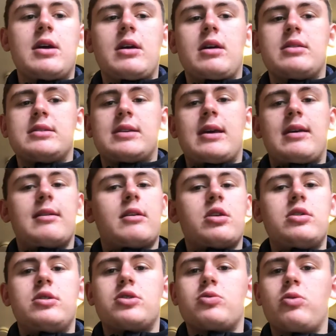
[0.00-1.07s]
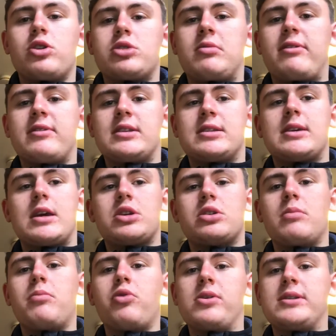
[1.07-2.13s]
saying, can you just watch me for this session
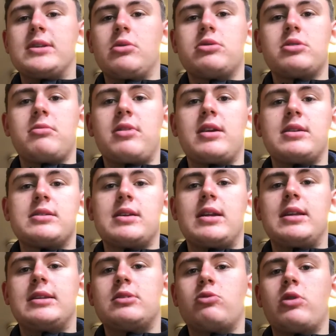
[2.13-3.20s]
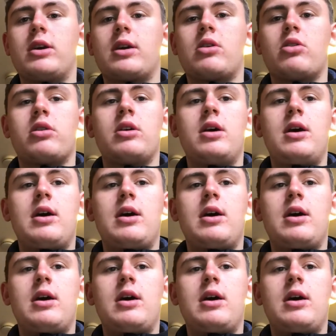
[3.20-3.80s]
and point out some things that I need to work on?